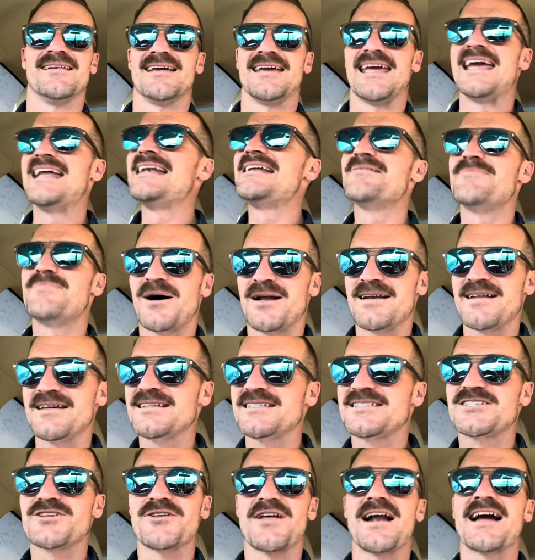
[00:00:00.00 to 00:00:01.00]
anybody,
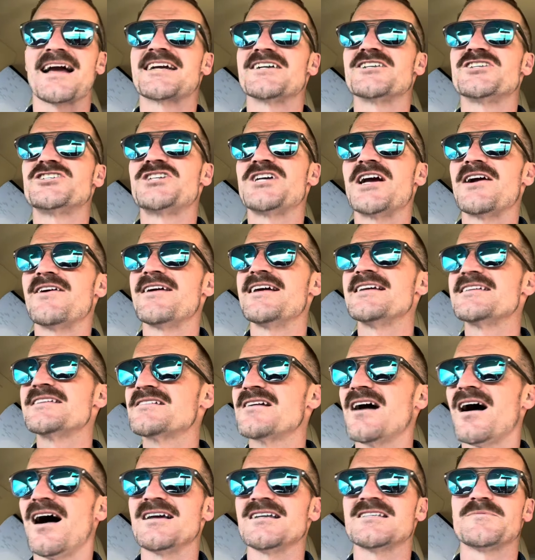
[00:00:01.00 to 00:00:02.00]
so that I could share His
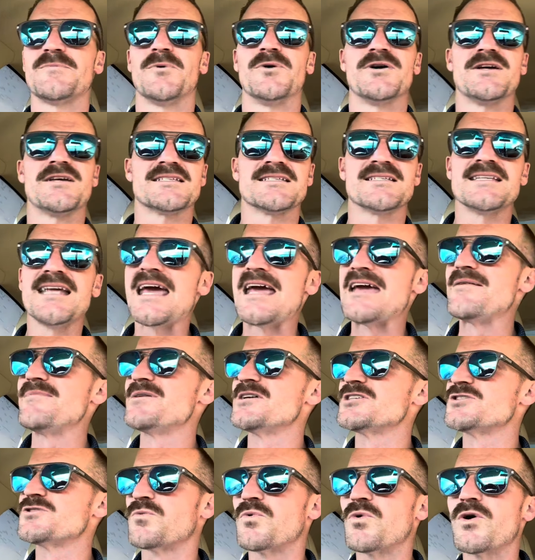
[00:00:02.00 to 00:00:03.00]
gospel, His name,
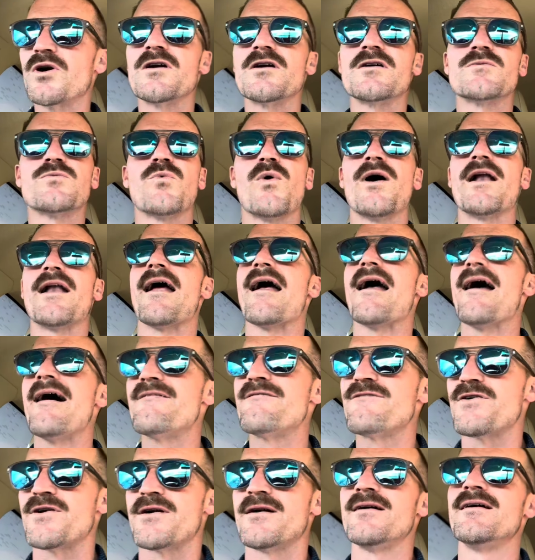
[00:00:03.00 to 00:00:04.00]
His word,
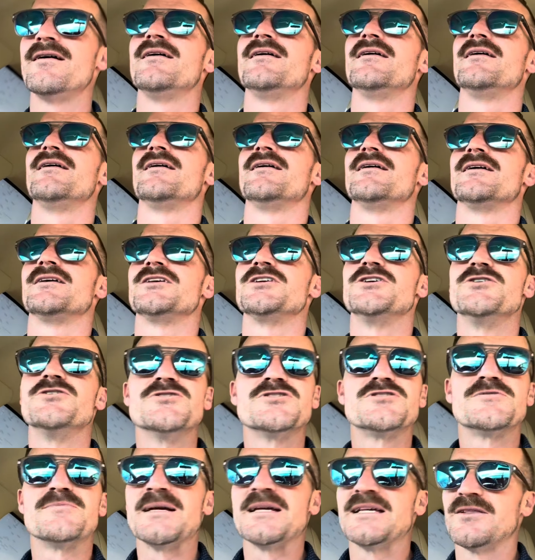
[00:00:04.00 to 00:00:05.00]
whatever.
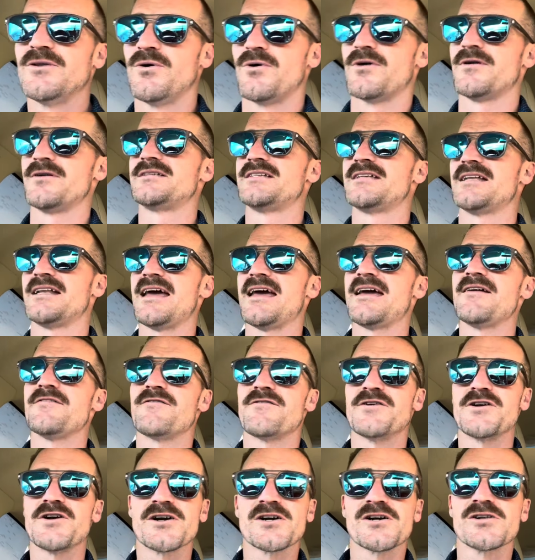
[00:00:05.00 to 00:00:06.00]
Use me, Lord, today
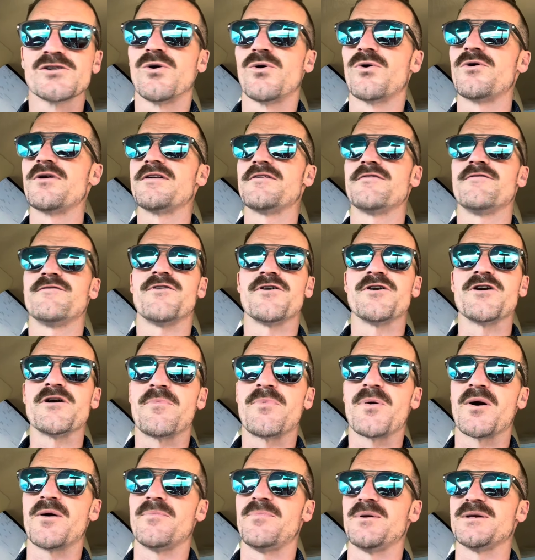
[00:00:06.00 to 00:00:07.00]
for your glory and for your
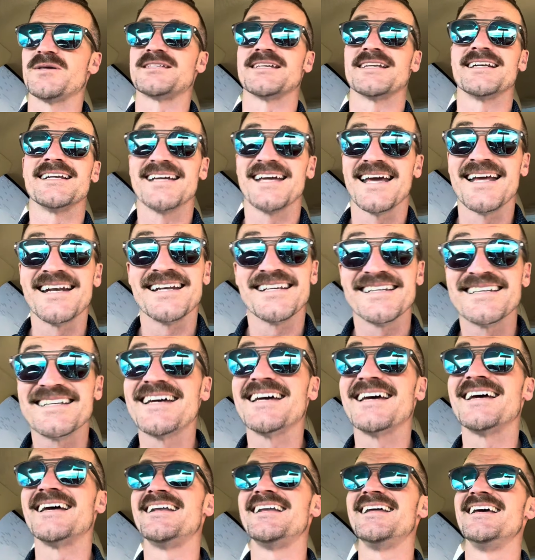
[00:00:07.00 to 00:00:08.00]
purpose. And He, and he
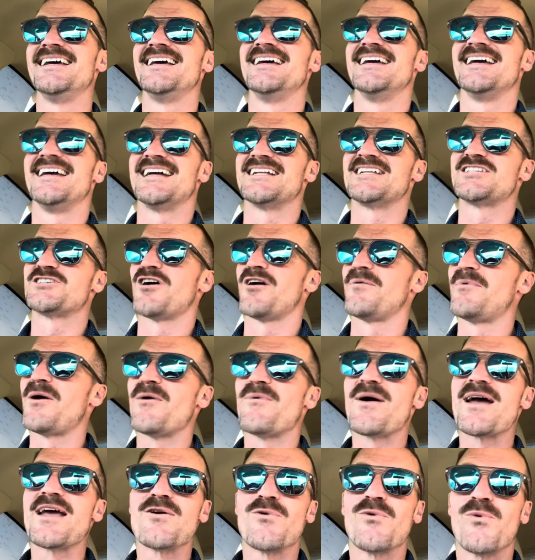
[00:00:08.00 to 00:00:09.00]
did. And so on my
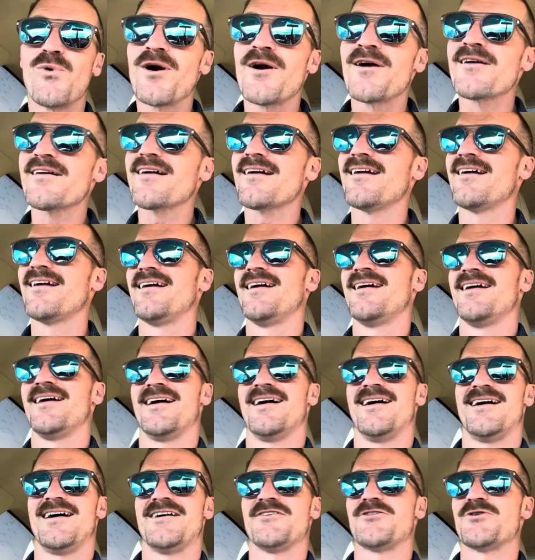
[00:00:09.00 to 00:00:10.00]
way to work,
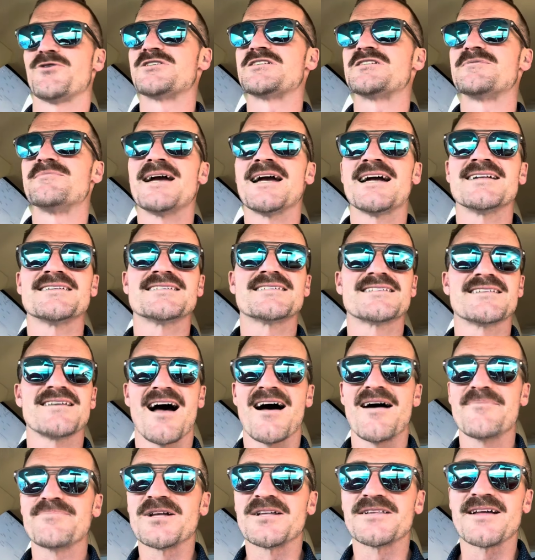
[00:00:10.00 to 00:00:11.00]
uh, there was a man
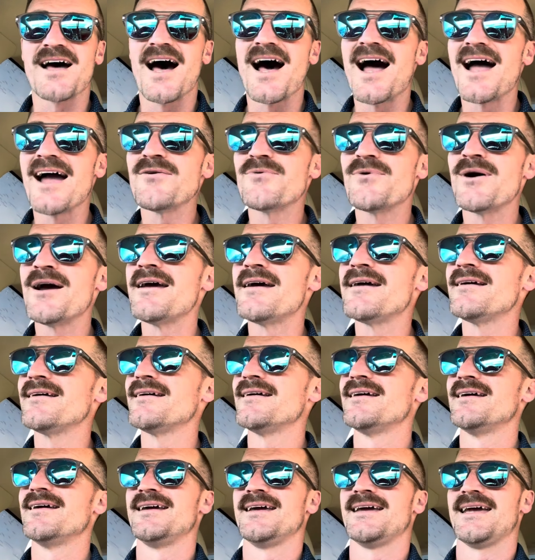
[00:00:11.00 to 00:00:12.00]
stopped on the highway
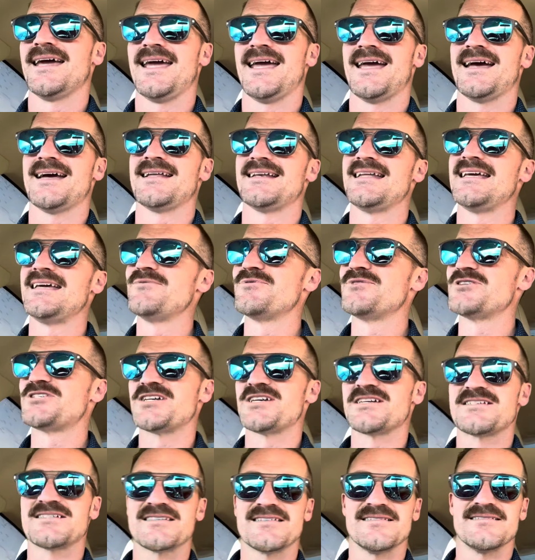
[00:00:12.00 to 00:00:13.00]
and he was
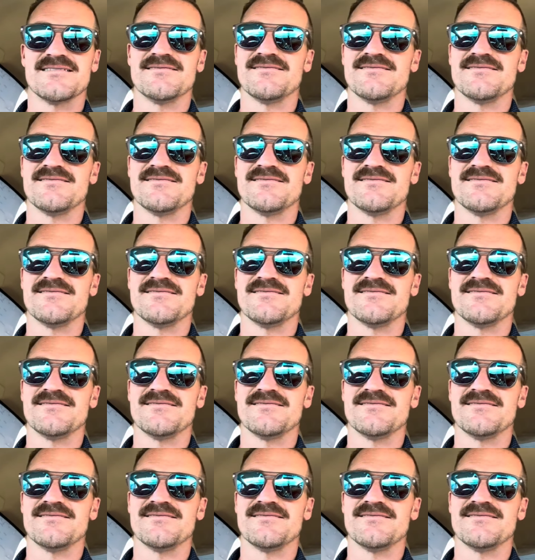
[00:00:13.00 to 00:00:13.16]
just